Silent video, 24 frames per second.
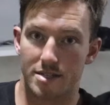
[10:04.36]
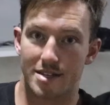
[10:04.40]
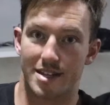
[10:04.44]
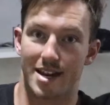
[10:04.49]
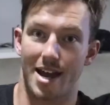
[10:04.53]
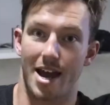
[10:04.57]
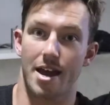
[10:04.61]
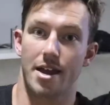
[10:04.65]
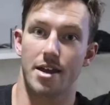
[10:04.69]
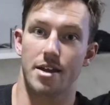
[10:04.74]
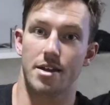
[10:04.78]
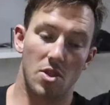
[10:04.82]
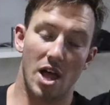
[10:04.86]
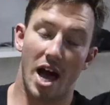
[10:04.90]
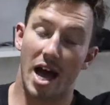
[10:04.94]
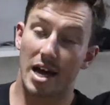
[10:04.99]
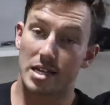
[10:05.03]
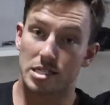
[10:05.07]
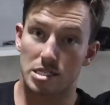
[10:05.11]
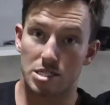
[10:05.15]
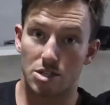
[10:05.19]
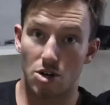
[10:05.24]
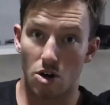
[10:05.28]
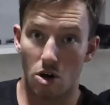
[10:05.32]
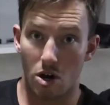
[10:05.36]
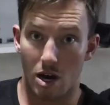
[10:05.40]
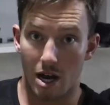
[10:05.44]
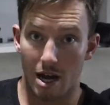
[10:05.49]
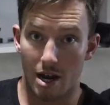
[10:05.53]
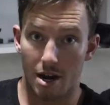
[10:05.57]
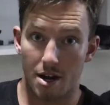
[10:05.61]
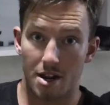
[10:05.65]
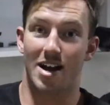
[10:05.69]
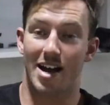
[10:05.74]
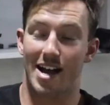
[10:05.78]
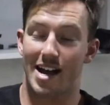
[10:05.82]
today. Last
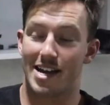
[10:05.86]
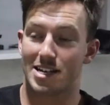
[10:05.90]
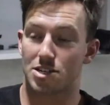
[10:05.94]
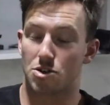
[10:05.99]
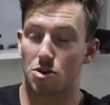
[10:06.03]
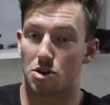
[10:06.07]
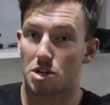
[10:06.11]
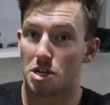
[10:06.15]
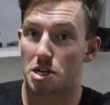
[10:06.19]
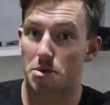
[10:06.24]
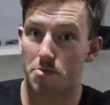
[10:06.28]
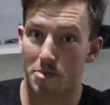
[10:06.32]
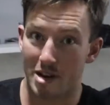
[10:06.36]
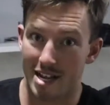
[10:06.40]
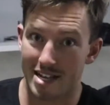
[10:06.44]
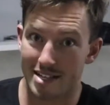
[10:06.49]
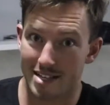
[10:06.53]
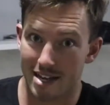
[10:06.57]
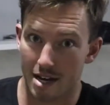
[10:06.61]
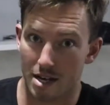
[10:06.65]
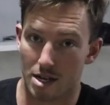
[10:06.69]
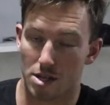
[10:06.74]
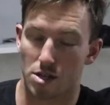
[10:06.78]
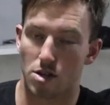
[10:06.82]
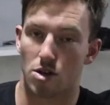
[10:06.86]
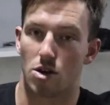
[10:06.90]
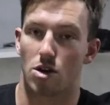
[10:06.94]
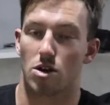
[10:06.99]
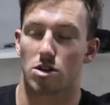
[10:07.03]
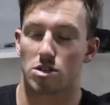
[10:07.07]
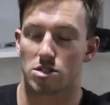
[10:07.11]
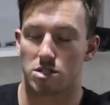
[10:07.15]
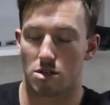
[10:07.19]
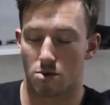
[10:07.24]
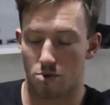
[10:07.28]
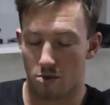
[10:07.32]
night, I got into bed at 10
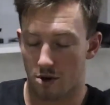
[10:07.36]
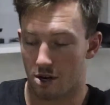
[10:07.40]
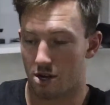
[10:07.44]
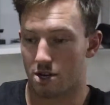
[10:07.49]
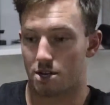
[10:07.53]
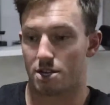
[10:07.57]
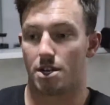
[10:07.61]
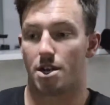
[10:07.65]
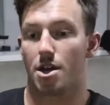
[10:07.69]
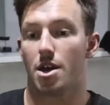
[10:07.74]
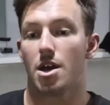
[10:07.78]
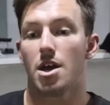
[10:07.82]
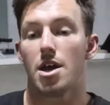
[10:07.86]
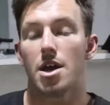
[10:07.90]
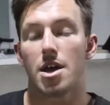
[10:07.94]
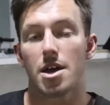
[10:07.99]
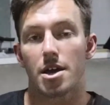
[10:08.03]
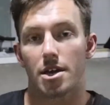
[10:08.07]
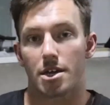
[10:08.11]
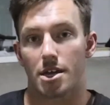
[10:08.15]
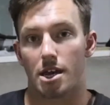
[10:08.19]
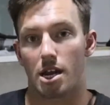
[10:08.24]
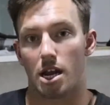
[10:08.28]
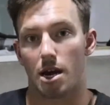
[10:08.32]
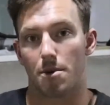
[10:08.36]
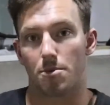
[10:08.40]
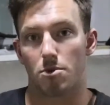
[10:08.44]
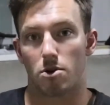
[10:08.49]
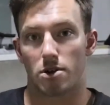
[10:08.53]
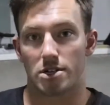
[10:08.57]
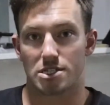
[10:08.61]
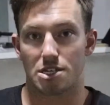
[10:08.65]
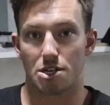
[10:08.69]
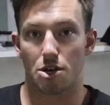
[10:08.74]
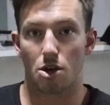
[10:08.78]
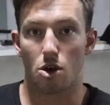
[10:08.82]
o'clock because I wanted to get up
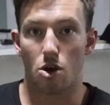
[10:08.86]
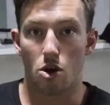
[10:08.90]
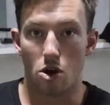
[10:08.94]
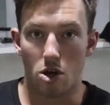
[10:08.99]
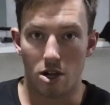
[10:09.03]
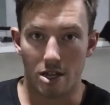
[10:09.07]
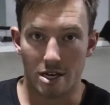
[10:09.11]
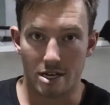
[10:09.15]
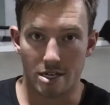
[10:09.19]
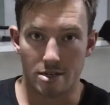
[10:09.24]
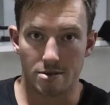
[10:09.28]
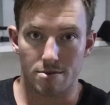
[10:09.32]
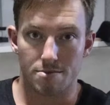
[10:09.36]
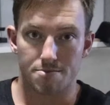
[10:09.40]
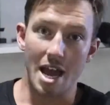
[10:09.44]
nice and early.